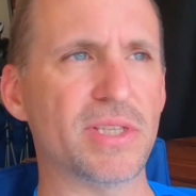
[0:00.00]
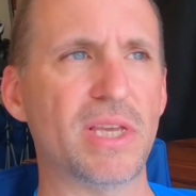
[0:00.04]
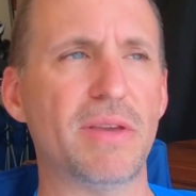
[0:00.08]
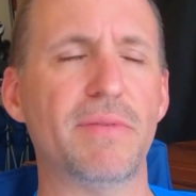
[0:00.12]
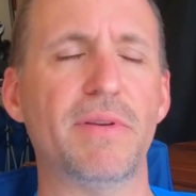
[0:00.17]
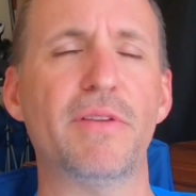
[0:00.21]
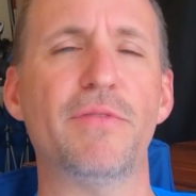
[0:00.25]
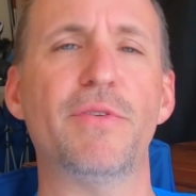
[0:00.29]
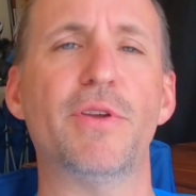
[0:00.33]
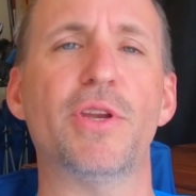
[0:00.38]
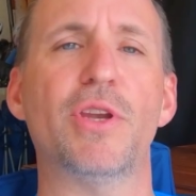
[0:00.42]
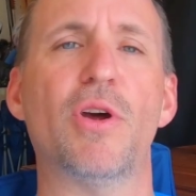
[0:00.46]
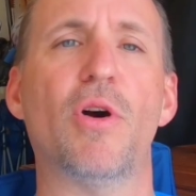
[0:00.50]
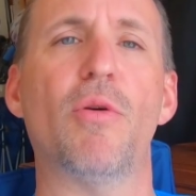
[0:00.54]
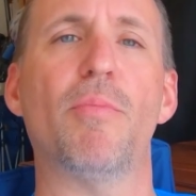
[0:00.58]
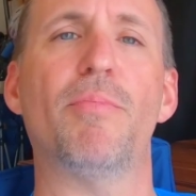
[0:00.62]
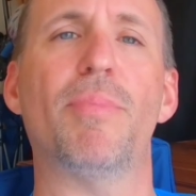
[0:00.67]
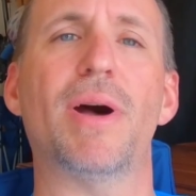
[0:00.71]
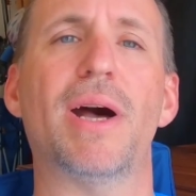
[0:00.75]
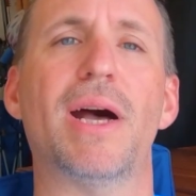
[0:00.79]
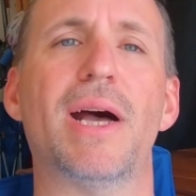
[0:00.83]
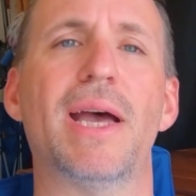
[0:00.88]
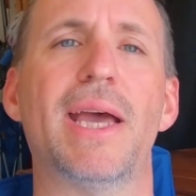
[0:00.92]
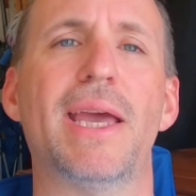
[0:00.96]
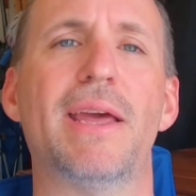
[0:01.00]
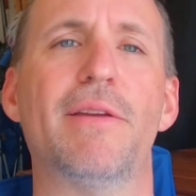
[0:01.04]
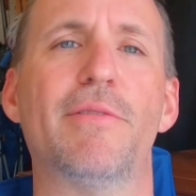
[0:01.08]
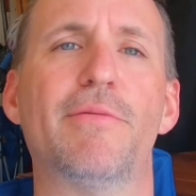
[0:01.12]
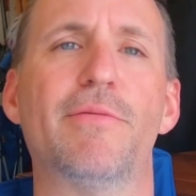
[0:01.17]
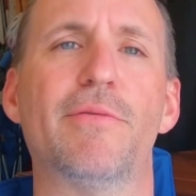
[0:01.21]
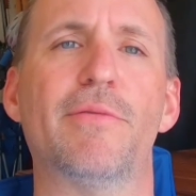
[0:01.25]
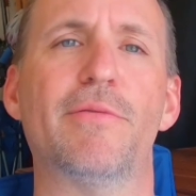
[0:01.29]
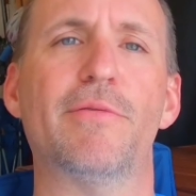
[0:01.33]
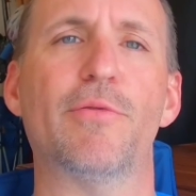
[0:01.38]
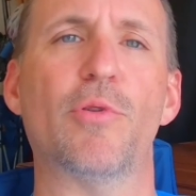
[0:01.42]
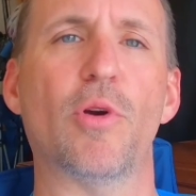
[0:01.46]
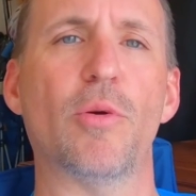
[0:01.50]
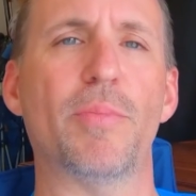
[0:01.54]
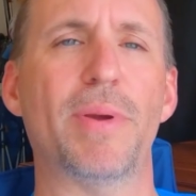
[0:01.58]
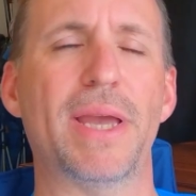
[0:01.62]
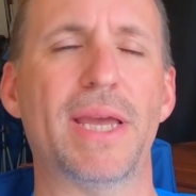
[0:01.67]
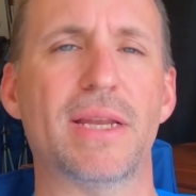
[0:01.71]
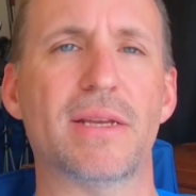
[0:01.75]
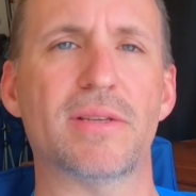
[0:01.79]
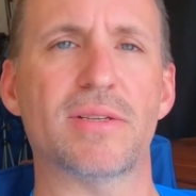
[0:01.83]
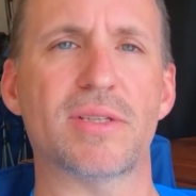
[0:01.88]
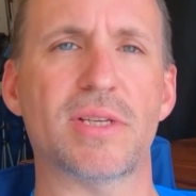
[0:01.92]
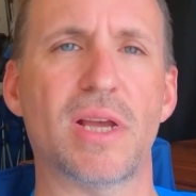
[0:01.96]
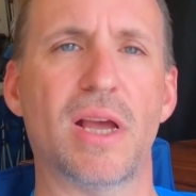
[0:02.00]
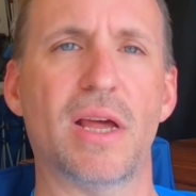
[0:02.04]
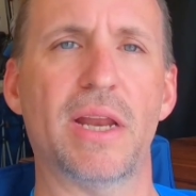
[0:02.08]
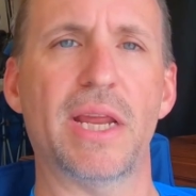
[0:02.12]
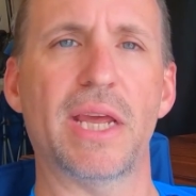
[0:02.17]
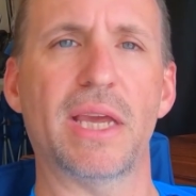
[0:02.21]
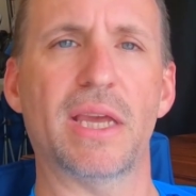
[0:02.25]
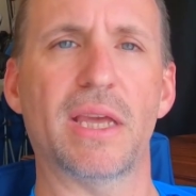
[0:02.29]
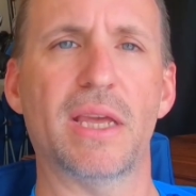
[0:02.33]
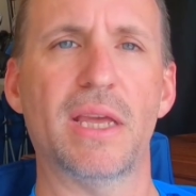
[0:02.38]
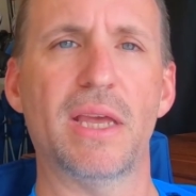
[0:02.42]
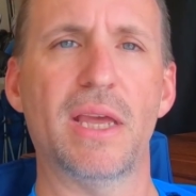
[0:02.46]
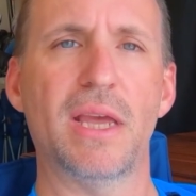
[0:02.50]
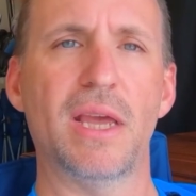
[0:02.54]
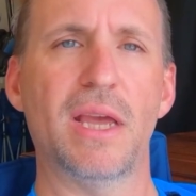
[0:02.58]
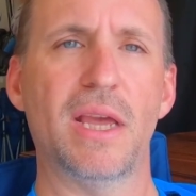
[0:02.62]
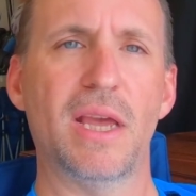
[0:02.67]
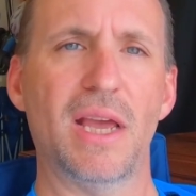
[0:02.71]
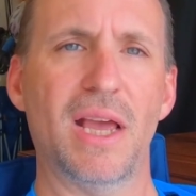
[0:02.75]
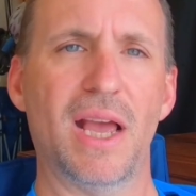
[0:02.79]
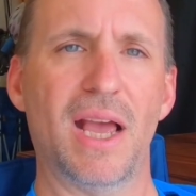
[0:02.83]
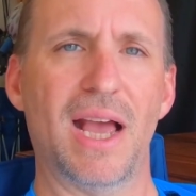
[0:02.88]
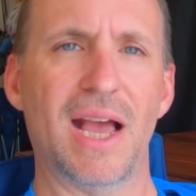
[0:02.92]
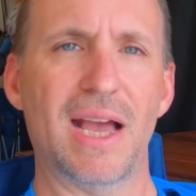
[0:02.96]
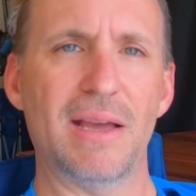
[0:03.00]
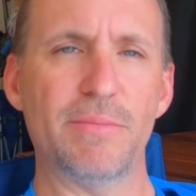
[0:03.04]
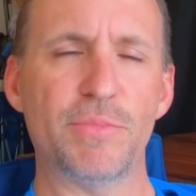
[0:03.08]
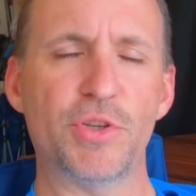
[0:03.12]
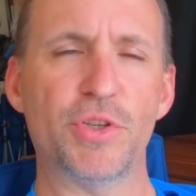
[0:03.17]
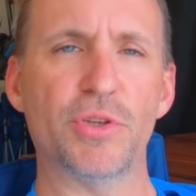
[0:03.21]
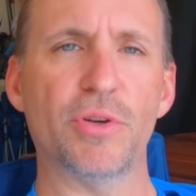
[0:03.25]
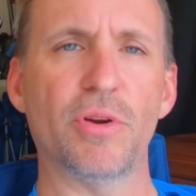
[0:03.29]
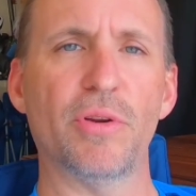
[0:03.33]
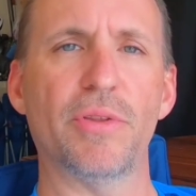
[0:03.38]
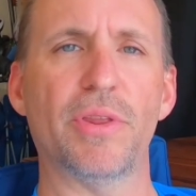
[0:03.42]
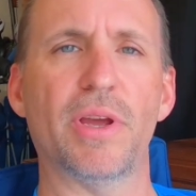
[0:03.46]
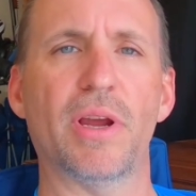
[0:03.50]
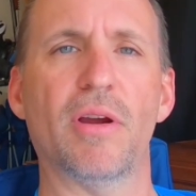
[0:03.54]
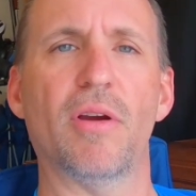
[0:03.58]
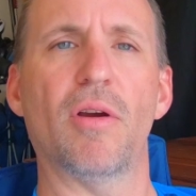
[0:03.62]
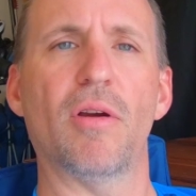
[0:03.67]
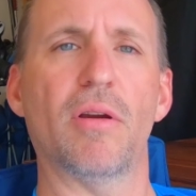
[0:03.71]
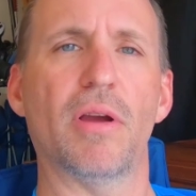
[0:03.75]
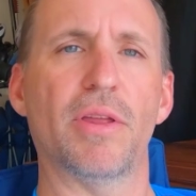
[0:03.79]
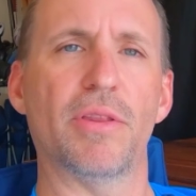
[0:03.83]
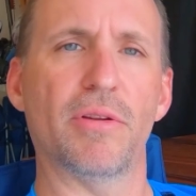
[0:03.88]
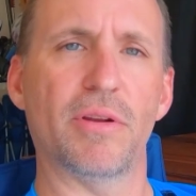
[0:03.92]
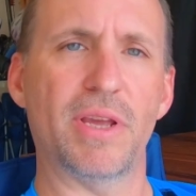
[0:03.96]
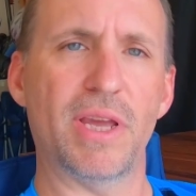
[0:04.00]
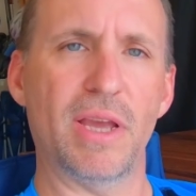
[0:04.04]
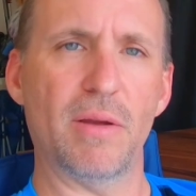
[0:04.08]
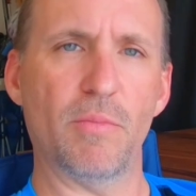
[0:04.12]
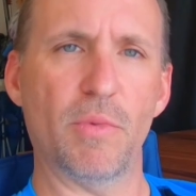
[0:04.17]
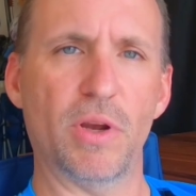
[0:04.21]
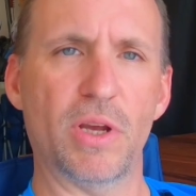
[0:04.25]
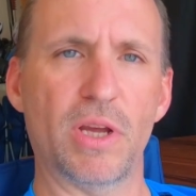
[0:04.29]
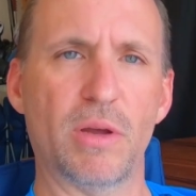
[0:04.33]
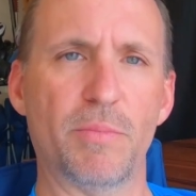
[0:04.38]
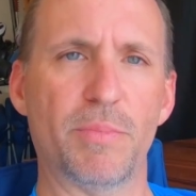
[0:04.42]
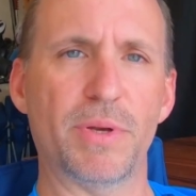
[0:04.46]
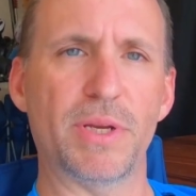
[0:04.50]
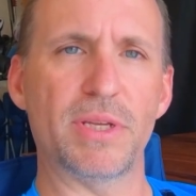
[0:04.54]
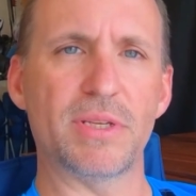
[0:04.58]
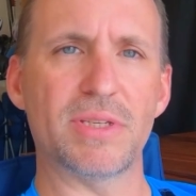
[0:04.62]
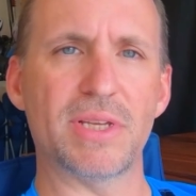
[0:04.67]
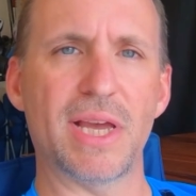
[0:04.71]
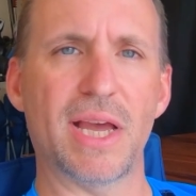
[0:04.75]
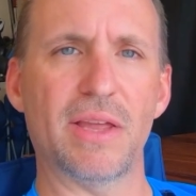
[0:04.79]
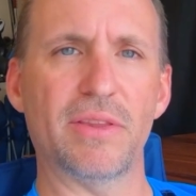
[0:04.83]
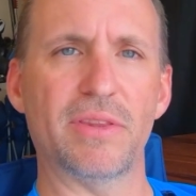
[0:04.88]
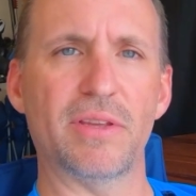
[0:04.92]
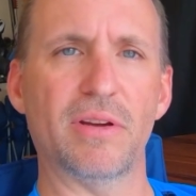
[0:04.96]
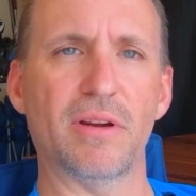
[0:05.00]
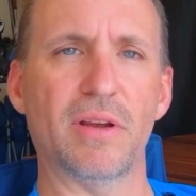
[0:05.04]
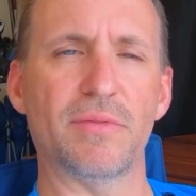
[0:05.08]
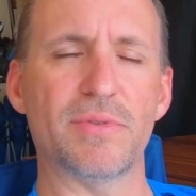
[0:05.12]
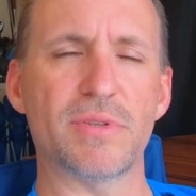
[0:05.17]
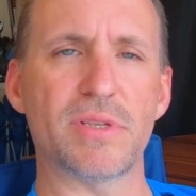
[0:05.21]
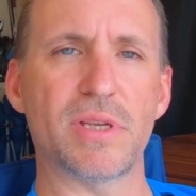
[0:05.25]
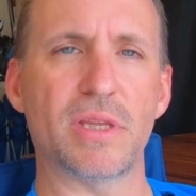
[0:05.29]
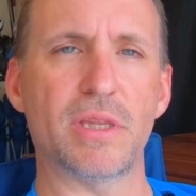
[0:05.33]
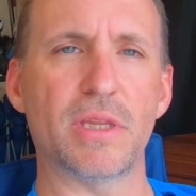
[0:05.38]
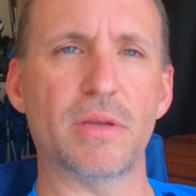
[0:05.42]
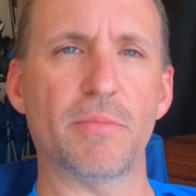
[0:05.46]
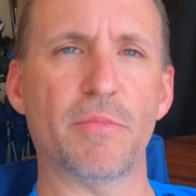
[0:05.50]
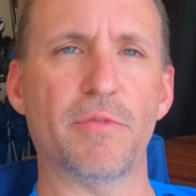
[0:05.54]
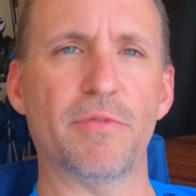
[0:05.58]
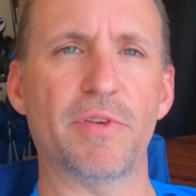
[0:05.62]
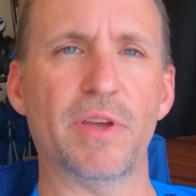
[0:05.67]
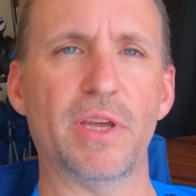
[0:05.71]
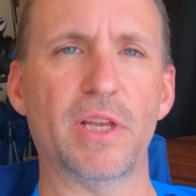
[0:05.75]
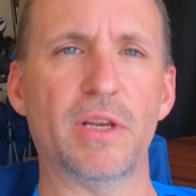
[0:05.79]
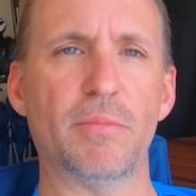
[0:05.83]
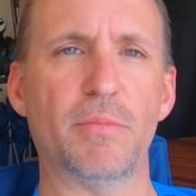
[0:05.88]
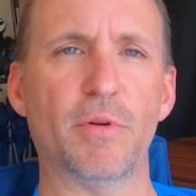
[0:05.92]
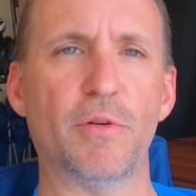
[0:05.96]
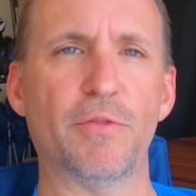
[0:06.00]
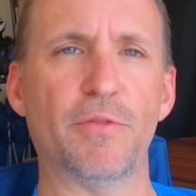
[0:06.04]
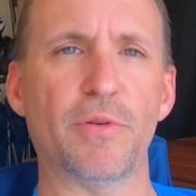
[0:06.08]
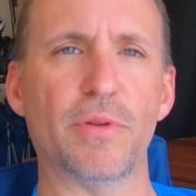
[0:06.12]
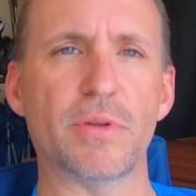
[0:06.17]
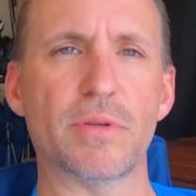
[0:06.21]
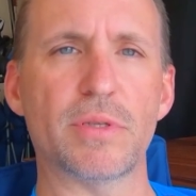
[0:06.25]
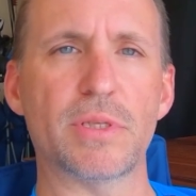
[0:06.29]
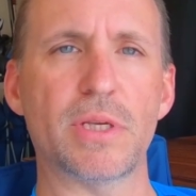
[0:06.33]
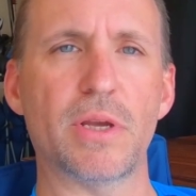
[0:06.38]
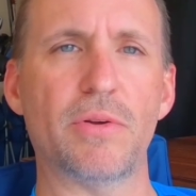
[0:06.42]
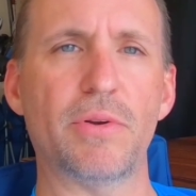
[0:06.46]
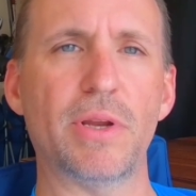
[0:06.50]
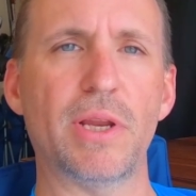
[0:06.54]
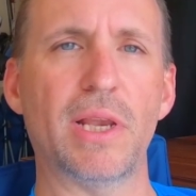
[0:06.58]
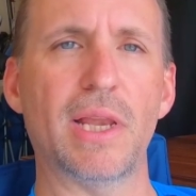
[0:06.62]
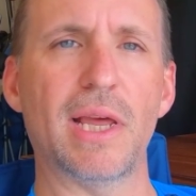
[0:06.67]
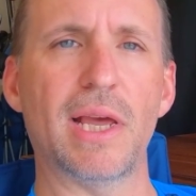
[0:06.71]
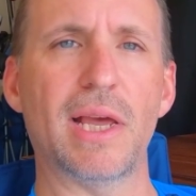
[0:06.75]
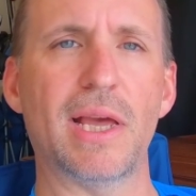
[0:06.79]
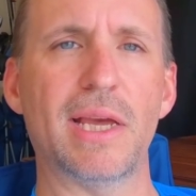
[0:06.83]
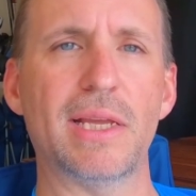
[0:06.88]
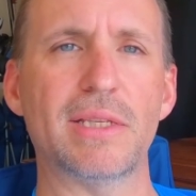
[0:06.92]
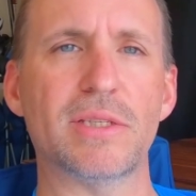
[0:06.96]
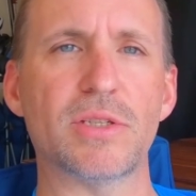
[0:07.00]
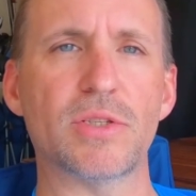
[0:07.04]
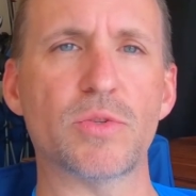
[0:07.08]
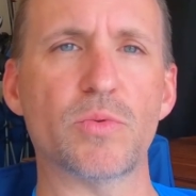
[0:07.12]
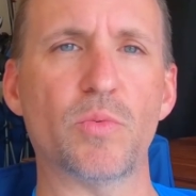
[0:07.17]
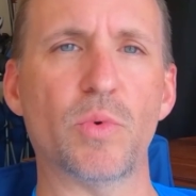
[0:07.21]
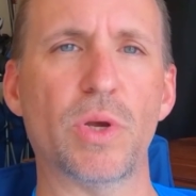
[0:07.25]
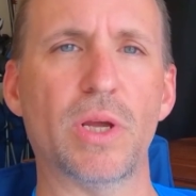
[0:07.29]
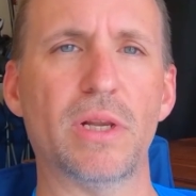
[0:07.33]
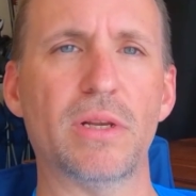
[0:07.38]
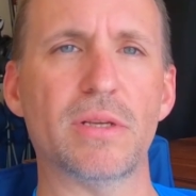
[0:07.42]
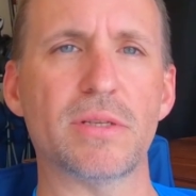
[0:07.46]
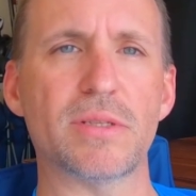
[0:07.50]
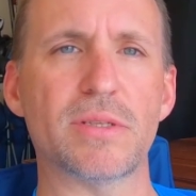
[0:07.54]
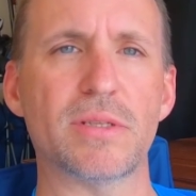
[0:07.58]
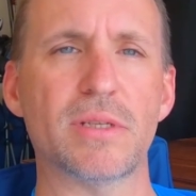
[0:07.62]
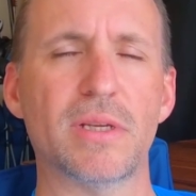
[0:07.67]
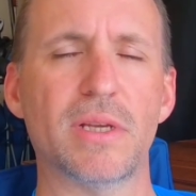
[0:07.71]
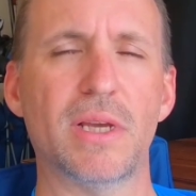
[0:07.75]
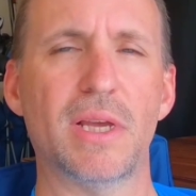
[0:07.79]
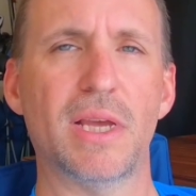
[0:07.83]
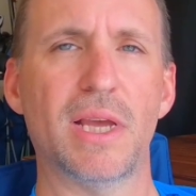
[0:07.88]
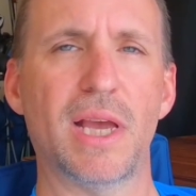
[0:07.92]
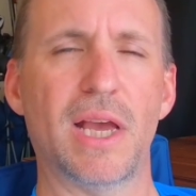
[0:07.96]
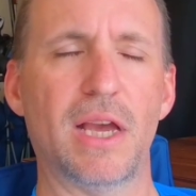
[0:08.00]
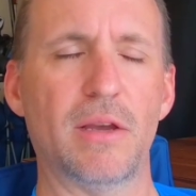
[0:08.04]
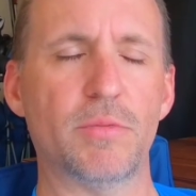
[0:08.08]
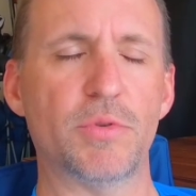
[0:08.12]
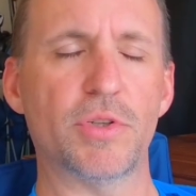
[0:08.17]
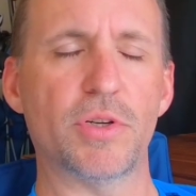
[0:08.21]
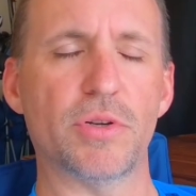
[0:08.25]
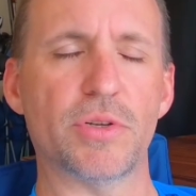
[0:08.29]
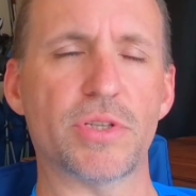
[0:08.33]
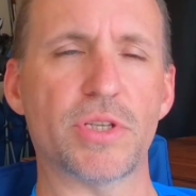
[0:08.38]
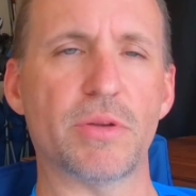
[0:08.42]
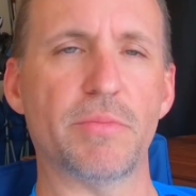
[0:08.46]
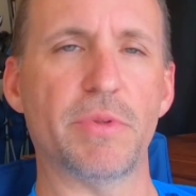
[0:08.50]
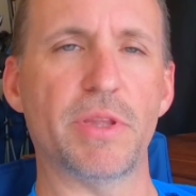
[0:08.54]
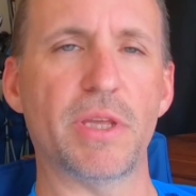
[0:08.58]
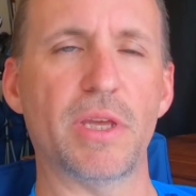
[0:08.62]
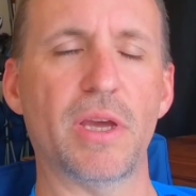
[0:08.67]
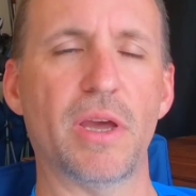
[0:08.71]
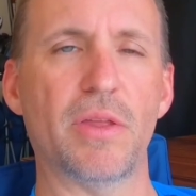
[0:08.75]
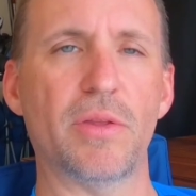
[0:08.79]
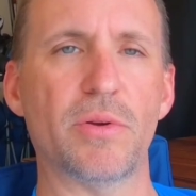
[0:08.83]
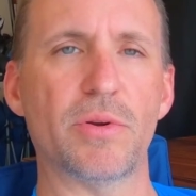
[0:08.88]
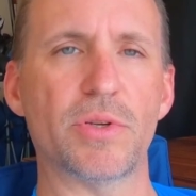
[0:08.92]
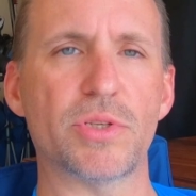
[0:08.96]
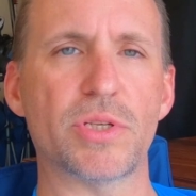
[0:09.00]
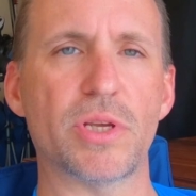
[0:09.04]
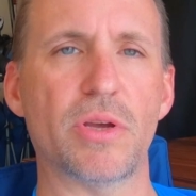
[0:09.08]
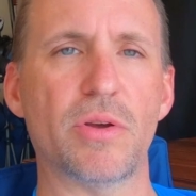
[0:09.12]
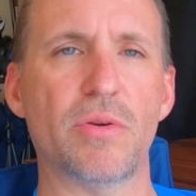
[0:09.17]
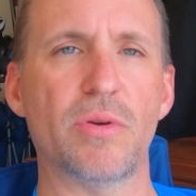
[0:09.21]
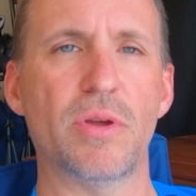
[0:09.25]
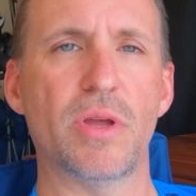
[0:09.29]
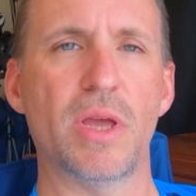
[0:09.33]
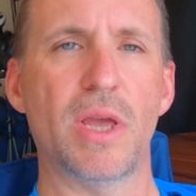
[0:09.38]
Even if you don't buy it for a Panasonic, I'm sure there are other camera companies out there. I've seen them available for the Sony lines as well as I'm sure some of the others. So